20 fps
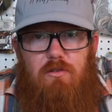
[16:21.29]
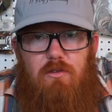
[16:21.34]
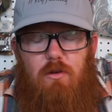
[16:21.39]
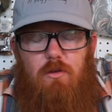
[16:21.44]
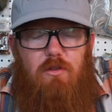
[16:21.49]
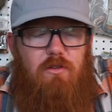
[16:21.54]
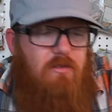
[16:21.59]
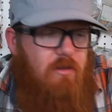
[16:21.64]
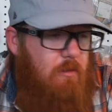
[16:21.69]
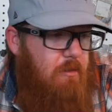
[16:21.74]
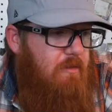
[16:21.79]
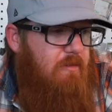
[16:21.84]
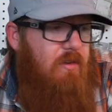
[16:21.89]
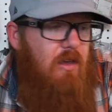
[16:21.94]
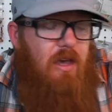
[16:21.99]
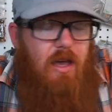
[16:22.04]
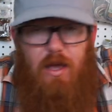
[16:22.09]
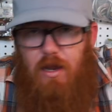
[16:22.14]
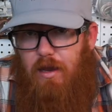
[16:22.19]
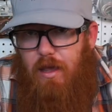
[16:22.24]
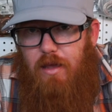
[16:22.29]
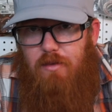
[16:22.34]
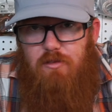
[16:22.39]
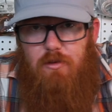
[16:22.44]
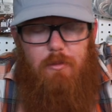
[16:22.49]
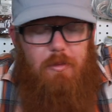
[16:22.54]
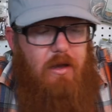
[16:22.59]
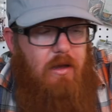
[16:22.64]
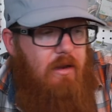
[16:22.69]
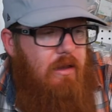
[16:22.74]
So some of you had asked
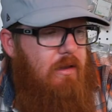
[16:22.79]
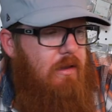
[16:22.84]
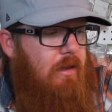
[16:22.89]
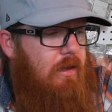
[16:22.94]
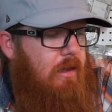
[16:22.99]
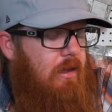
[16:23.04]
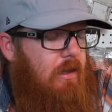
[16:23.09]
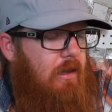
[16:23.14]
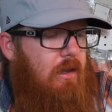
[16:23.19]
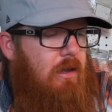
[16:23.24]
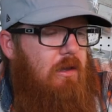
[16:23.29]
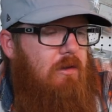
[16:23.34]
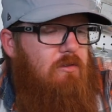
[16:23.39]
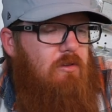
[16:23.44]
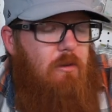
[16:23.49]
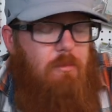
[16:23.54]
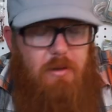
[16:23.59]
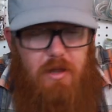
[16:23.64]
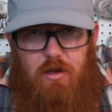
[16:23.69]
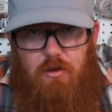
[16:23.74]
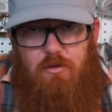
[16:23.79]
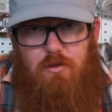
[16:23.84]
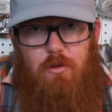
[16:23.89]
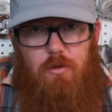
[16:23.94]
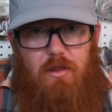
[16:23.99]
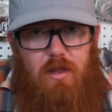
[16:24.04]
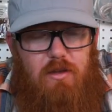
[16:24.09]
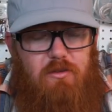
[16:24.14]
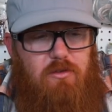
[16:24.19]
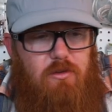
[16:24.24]
about it. So I plan on
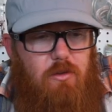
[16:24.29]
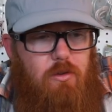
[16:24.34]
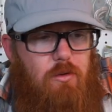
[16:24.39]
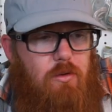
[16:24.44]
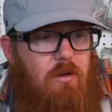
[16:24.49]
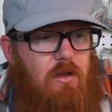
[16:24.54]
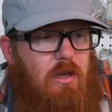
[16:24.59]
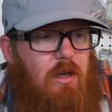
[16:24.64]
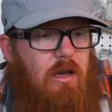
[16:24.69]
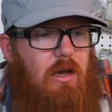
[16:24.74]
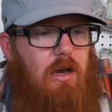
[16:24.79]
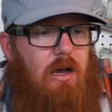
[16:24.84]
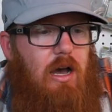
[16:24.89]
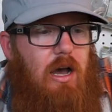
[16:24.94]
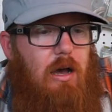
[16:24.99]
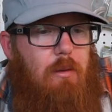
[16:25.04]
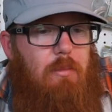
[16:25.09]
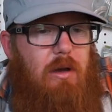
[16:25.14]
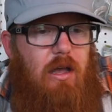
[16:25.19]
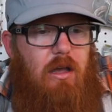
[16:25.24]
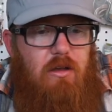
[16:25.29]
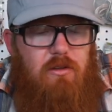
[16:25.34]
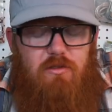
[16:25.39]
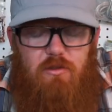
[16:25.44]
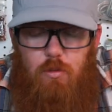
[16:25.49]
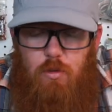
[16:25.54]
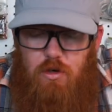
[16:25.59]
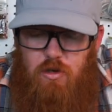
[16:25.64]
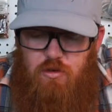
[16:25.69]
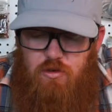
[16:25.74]
doing that soon. Um, I
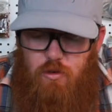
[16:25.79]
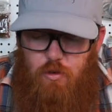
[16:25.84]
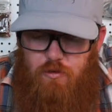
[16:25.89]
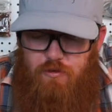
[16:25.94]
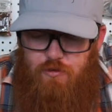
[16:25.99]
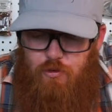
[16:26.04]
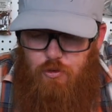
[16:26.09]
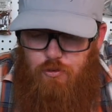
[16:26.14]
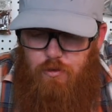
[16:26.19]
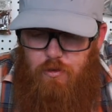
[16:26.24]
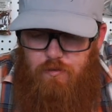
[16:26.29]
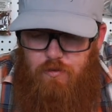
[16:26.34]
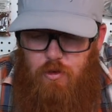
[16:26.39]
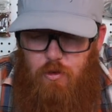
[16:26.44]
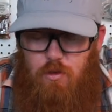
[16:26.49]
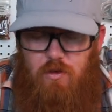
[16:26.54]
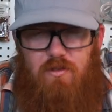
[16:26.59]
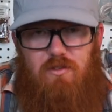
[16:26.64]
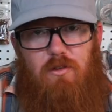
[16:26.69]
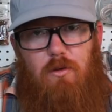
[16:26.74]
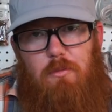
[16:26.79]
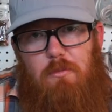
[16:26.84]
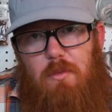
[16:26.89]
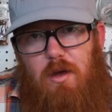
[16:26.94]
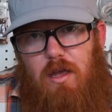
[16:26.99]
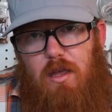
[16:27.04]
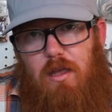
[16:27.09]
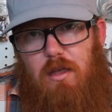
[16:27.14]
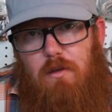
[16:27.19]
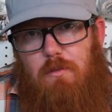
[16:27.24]
also want to do a full review on some of
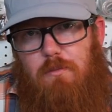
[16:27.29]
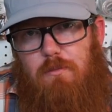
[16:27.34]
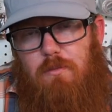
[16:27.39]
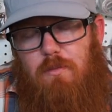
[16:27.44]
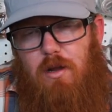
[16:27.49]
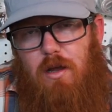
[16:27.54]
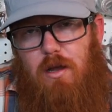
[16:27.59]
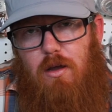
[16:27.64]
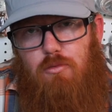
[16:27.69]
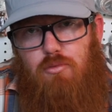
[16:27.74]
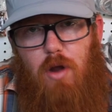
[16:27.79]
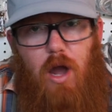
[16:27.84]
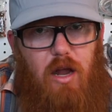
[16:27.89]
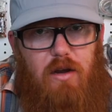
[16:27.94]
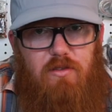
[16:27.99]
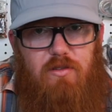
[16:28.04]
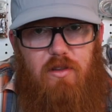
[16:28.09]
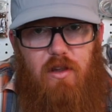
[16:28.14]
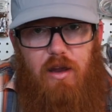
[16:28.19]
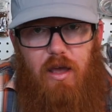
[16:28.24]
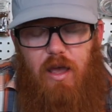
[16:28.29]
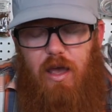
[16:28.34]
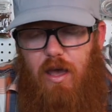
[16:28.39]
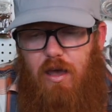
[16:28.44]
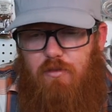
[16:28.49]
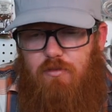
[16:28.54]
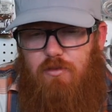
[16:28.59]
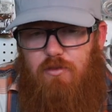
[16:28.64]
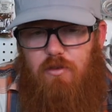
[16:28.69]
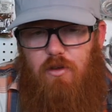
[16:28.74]
my uh, rods that I
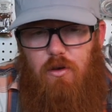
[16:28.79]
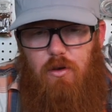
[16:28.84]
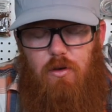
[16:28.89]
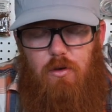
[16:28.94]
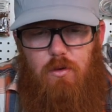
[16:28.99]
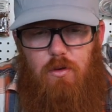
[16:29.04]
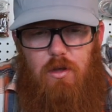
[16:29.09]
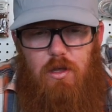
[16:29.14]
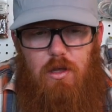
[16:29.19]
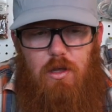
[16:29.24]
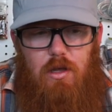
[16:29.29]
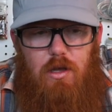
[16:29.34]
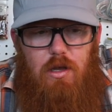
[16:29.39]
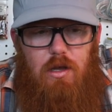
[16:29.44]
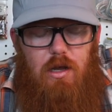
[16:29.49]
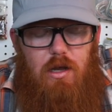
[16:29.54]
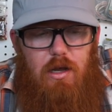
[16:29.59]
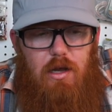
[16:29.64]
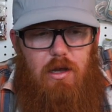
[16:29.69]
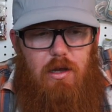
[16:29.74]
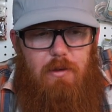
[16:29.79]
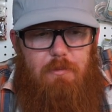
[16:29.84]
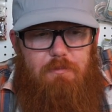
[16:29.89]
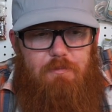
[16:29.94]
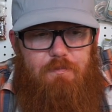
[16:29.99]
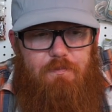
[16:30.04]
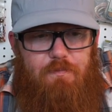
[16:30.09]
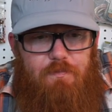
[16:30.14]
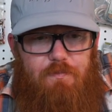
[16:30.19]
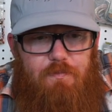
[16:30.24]
have. So
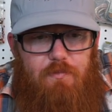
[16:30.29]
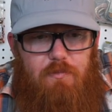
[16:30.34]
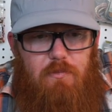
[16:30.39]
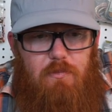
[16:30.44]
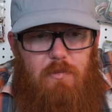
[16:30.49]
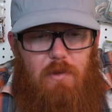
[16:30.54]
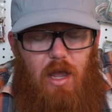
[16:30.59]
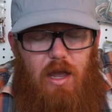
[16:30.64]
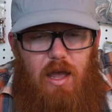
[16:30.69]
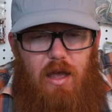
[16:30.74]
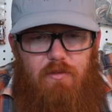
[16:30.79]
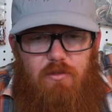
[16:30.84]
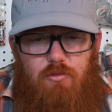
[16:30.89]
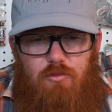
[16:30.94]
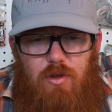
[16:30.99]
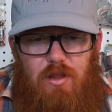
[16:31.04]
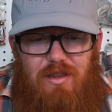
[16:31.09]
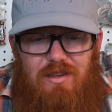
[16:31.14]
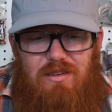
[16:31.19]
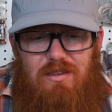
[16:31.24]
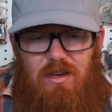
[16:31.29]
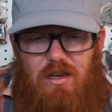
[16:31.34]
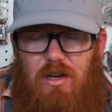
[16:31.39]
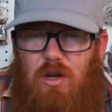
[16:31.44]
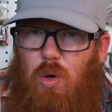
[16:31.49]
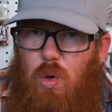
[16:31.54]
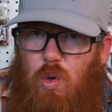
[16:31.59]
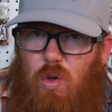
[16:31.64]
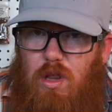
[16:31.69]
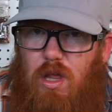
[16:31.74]
um, I haven't really done a
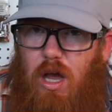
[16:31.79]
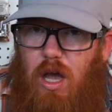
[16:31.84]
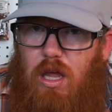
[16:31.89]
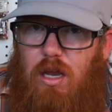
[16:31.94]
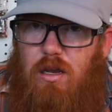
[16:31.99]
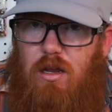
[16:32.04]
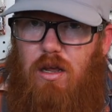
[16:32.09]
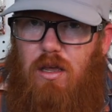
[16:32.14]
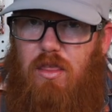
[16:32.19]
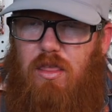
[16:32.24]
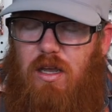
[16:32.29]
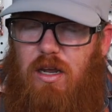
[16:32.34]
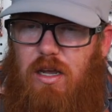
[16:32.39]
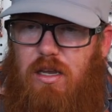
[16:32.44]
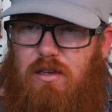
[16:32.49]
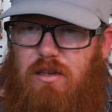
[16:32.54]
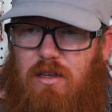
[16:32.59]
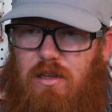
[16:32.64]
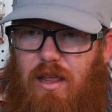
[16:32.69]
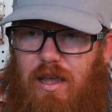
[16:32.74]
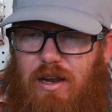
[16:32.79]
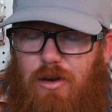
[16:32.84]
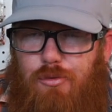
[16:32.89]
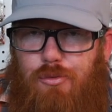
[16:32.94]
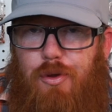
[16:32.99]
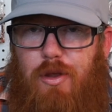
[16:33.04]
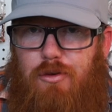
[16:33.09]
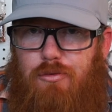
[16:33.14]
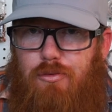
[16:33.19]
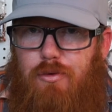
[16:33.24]
whole lot. I think I did like a
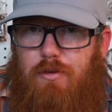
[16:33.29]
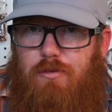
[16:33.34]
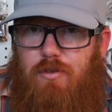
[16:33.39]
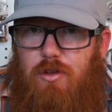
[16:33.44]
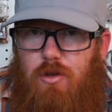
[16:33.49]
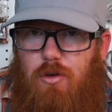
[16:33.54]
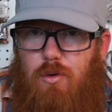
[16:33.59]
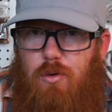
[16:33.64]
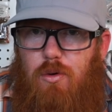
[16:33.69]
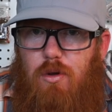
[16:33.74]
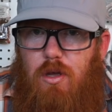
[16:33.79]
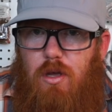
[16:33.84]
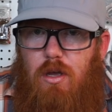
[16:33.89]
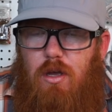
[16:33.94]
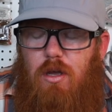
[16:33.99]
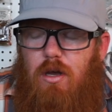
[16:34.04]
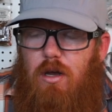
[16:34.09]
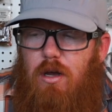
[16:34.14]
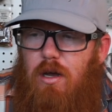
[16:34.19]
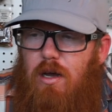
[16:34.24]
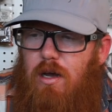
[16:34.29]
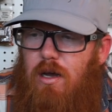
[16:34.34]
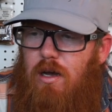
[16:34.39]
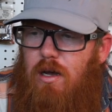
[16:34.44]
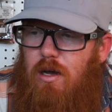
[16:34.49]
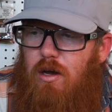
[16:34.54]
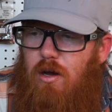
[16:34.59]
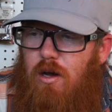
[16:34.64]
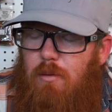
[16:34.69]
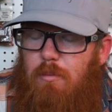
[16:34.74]
written review
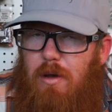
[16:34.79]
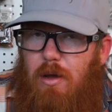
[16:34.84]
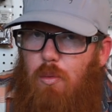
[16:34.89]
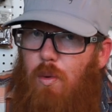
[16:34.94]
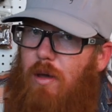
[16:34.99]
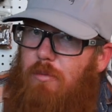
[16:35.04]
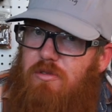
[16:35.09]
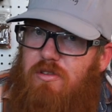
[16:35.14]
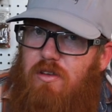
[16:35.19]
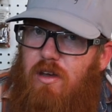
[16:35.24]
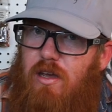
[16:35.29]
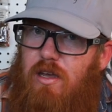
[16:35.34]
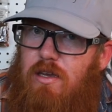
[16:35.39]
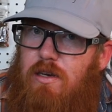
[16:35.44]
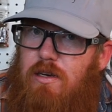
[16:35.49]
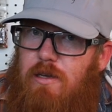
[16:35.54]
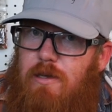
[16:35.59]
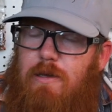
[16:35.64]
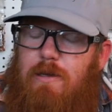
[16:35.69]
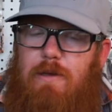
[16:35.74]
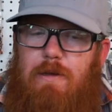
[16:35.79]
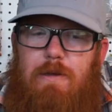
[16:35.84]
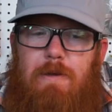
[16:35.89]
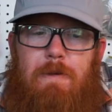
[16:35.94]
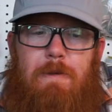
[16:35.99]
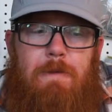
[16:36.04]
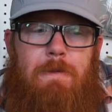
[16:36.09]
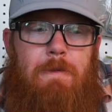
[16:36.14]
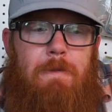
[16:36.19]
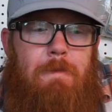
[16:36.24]
uh, on my website
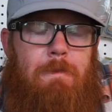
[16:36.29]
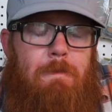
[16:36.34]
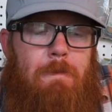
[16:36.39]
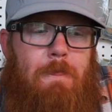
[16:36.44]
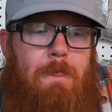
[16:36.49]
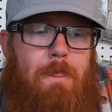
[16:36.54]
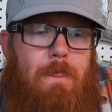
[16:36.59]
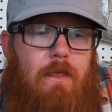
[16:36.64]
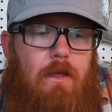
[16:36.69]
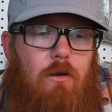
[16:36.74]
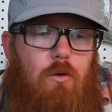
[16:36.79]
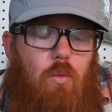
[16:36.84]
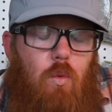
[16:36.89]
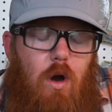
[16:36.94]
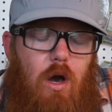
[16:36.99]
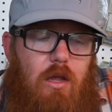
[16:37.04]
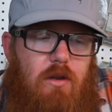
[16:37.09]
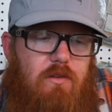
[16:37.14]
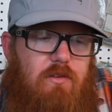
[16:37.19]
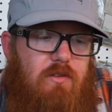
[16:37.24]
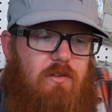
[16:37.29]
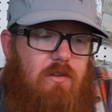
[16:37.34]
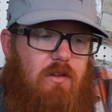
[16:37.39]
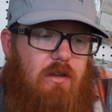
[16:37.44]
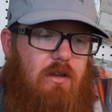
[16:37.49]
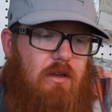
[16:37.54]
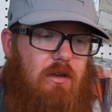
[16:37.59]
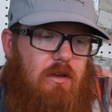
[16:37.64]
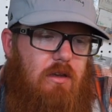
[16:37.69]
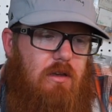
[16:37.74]
once
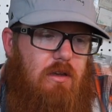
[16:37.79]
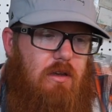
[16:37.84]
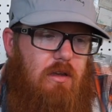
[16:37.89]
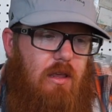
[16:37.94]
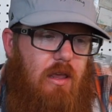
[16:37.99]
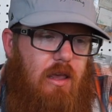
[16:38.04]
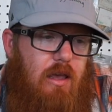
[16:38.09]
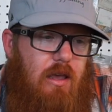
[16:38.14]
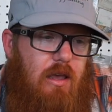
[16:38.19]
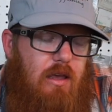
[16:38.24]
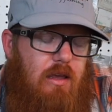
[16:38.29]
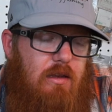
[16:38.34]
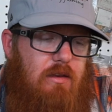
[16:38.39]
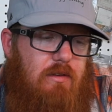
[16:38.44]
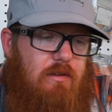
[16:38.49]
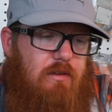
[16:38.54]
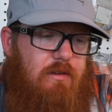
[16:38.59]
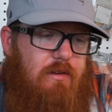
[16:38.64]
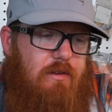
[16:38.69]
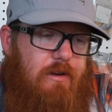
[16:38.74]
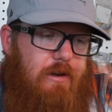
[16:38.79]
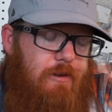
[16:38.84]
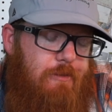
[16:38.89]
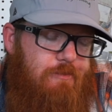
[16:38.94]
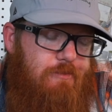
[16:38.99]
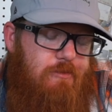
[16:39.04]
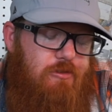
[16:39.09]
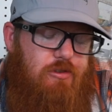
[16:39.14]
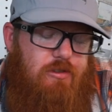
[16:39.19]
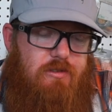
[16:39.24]
and, you
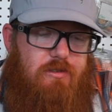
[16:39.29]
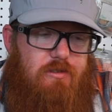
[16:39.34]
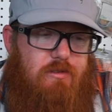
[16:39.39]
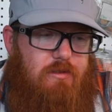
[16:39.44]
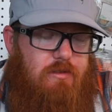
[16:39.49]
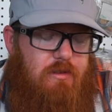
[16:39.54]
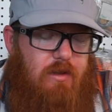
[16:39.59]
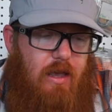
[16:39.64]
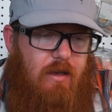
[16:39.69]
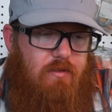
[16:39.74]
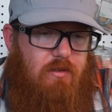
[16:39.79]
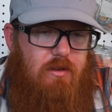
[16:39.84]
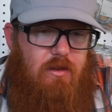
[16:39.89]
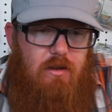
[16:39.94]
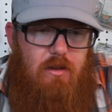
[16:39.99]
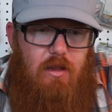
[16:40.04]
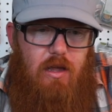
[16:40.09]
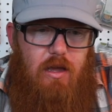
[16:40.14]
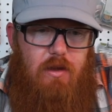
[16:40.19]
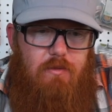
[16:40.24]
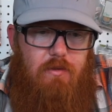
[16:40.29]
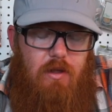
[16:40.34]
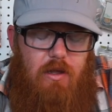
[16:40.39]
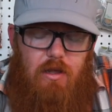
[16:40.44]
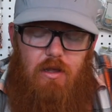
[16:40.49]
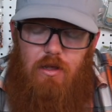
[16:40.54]
know, just haven't done a lot.